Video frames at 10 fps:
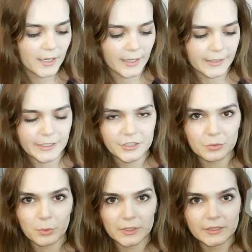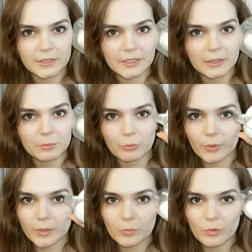and I just wanted to keep
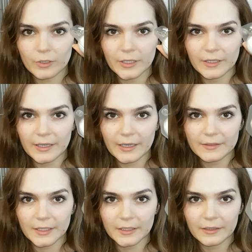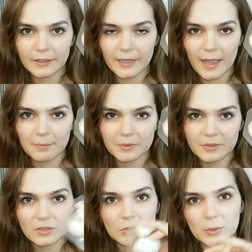one more in case anything
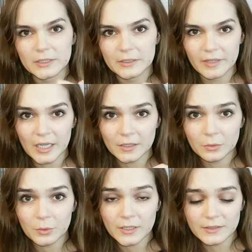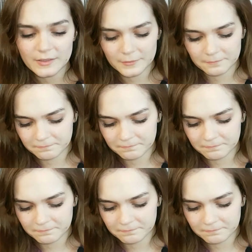happens to one of the other ones.